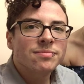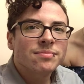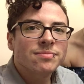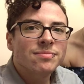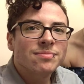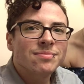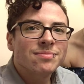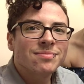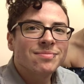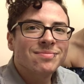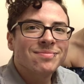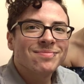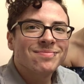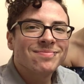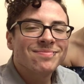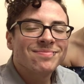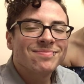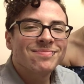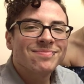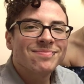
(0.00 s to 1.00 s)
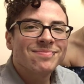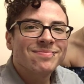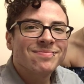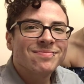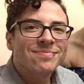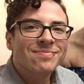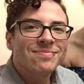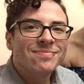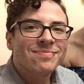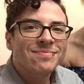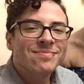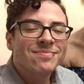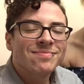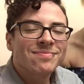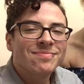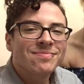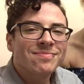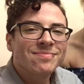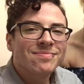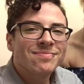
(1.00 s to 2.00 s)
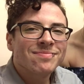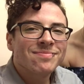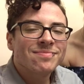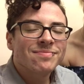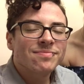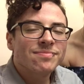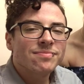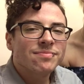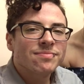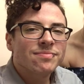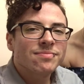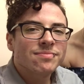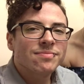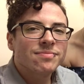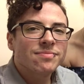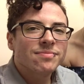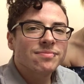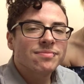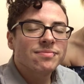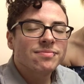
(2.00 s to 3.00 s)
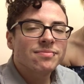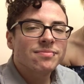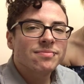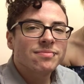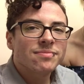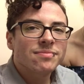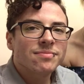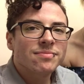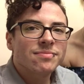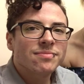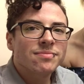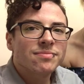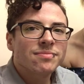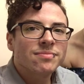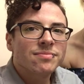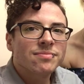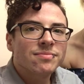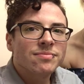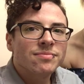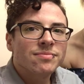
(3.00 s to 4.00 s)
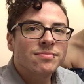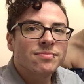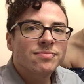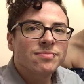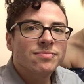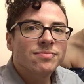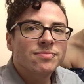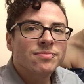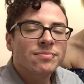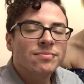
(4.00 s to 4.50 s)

[no speech]